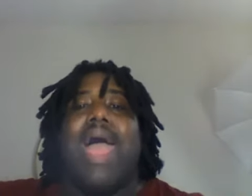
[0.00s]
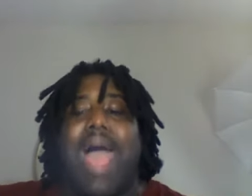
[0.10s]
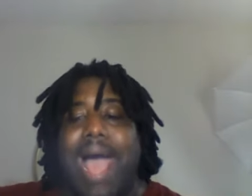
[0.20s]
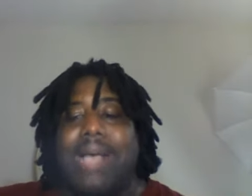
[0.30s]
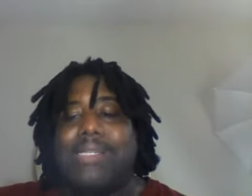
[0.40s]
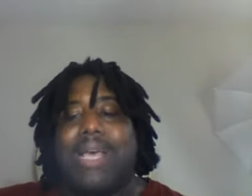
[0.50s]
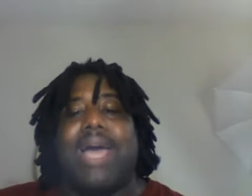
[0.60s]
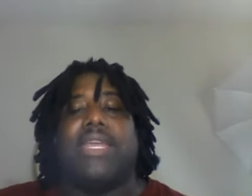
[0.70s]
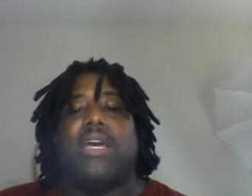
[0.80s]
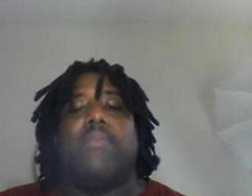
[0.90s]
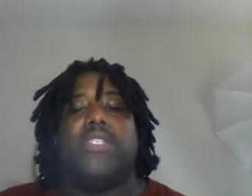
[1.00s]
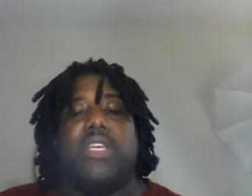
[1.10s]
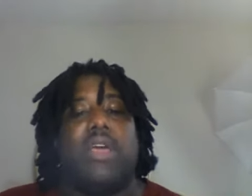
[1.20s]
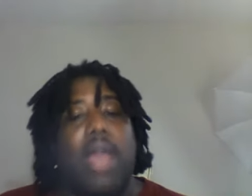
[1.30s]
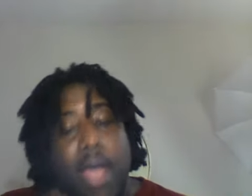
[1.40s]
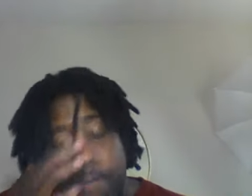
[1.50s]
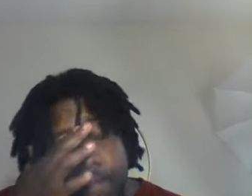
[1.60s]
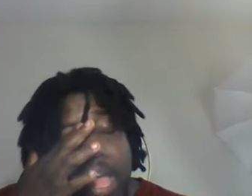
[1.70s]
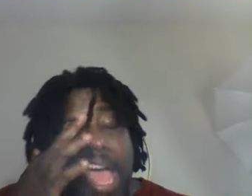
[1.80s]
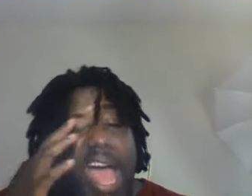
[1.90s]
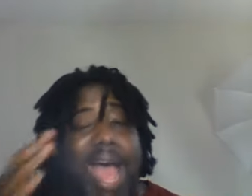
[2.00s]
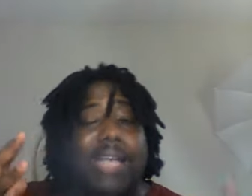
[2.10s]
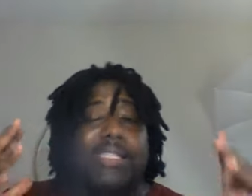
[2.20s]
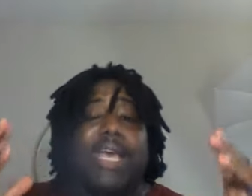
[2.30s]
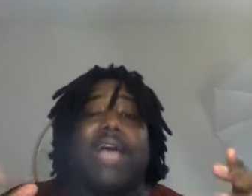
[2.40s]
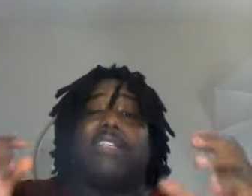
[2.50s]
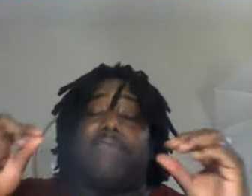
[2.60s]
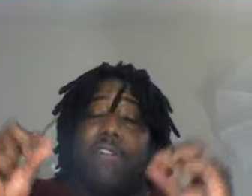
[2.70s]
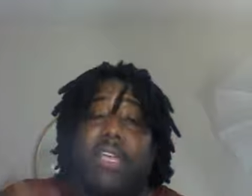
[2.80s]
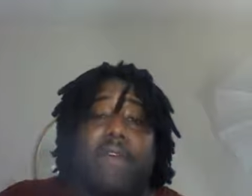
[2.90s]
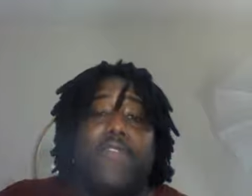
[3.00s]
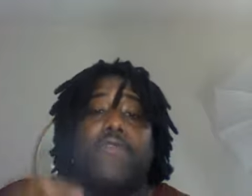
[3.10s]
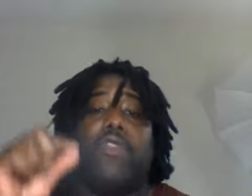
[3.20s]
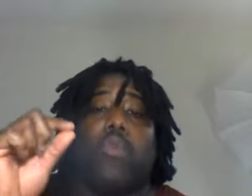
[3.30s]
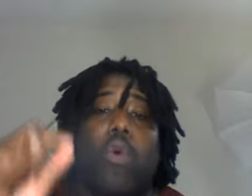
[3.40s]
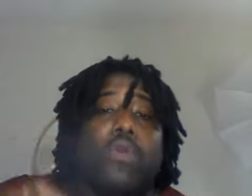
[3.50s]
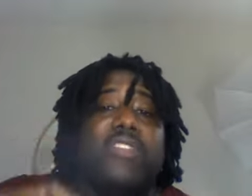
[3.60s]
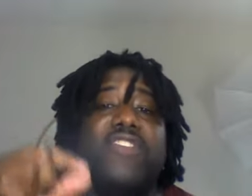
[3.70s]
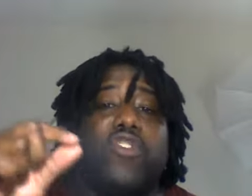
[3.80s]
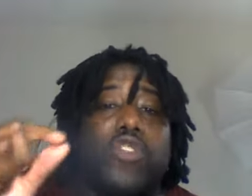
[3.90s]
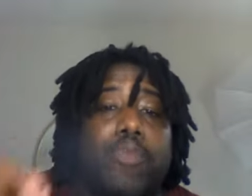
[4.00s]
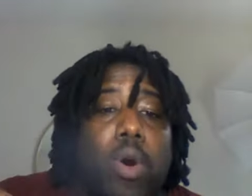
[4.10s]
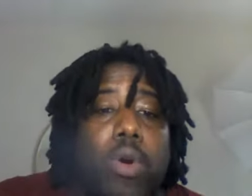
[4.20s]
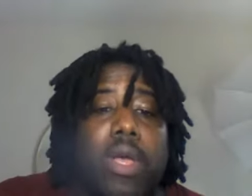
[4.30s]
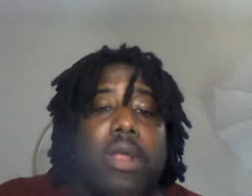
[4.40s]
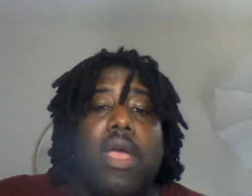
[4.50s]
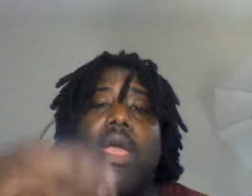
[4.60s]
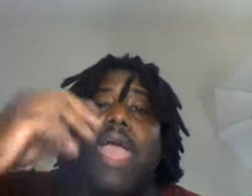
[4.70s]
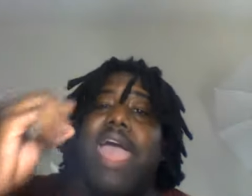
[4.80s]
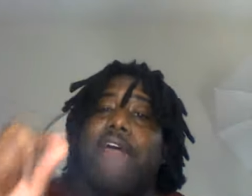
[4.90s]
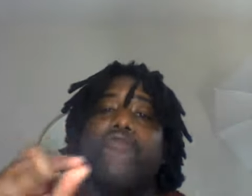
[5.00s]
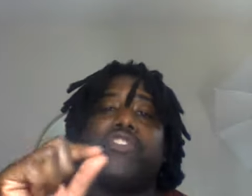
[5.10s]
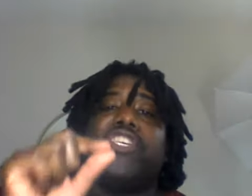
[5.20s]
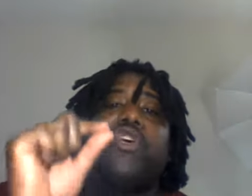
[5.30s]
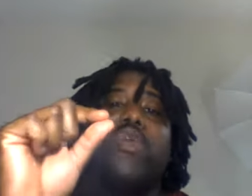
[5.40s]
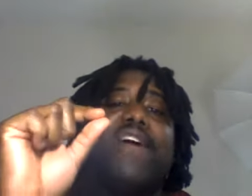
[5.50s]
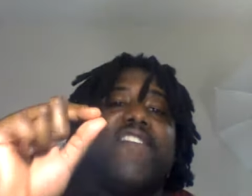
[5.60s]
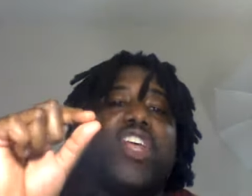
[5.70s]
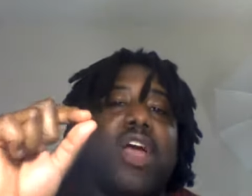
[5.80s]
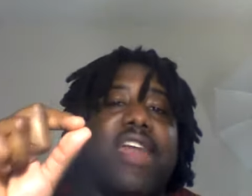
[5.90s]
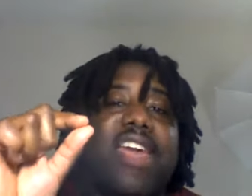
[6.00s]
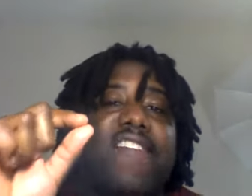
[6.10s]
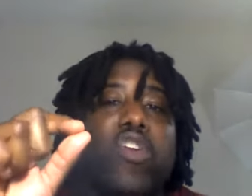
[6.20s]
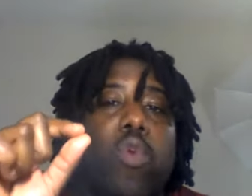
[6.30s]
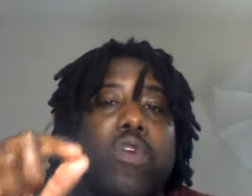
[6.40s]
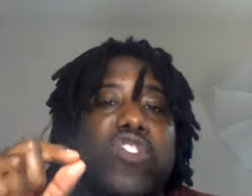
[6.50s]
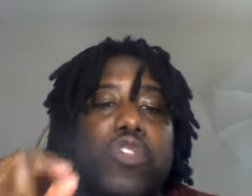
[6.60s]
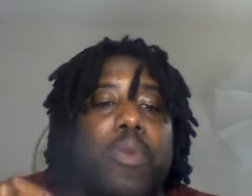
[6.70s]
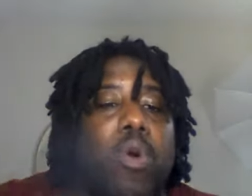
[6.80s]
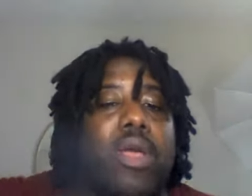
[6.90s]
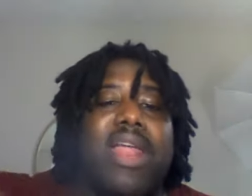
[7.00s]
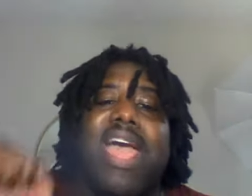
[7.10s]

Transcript: Ask God to come into your life. Ask God to forgive you for the words that you've spoken, every single negative words you've spoken,